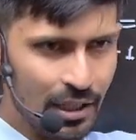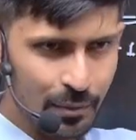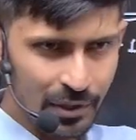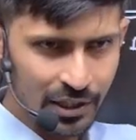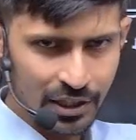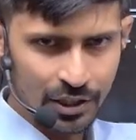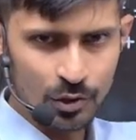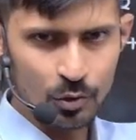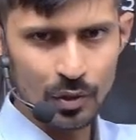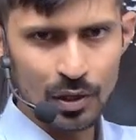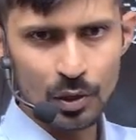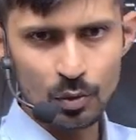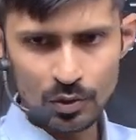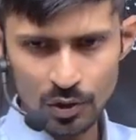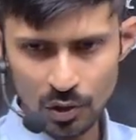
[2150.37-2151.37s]
these 2 are
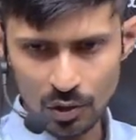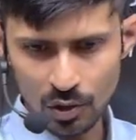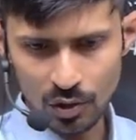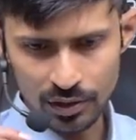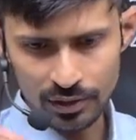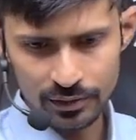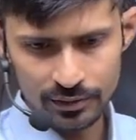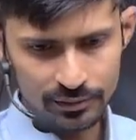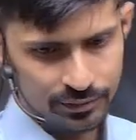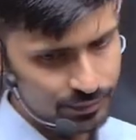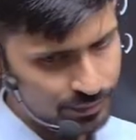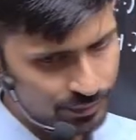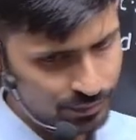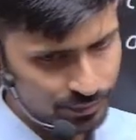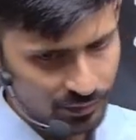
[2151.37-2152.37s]
roots or not.
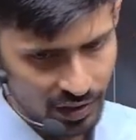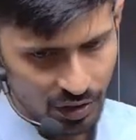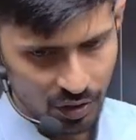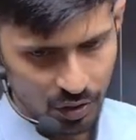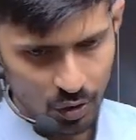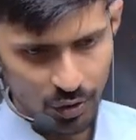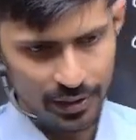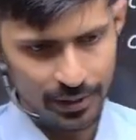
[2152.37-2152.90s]
Do it.